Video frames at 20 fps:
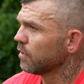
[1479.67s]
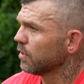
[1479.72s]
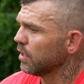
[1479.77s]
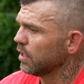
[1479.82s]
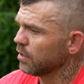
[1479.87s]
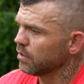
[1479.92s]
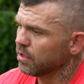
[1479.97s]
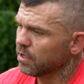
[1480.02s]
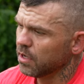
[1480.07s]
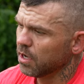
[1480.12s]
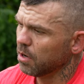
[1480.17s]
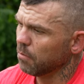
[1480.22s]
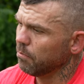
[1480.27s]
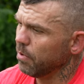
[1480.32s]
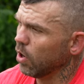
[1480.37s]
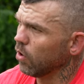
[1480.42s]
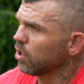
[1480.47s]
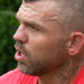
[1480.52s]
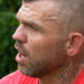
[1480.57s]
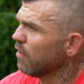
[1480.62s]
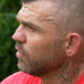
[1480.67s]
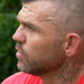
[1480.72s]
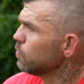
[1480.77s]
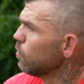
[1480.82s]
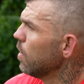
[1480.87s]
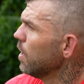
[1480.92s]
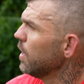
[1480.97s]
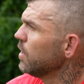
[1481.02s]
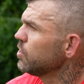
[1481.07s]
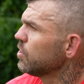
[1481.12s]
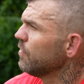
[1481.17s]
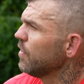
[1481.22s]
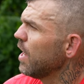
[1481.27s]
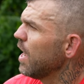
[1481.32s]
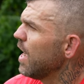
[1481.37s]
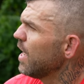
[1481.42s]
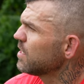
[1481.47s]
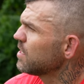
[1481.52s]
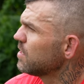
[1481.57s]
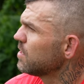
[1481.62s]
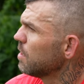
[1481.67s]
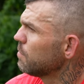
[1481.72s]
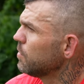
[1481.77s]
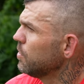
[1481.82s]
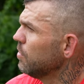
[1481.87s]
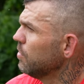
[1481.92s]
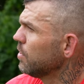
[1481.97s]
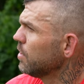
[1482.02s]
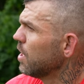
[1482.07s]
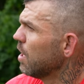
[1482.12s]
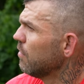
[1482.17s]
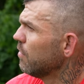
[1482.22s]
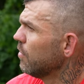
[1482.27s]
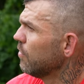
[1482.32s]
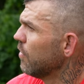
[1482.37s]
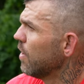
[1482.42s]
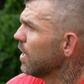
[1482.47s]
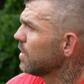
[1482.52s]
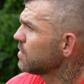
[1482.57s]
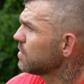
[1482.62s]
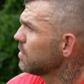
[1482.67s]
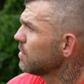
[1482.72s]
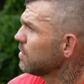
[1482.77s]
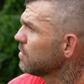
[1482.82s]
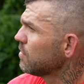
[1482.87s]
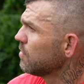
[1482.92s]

It, a belt covers one inch of your ass, it's up to you to cover the rest,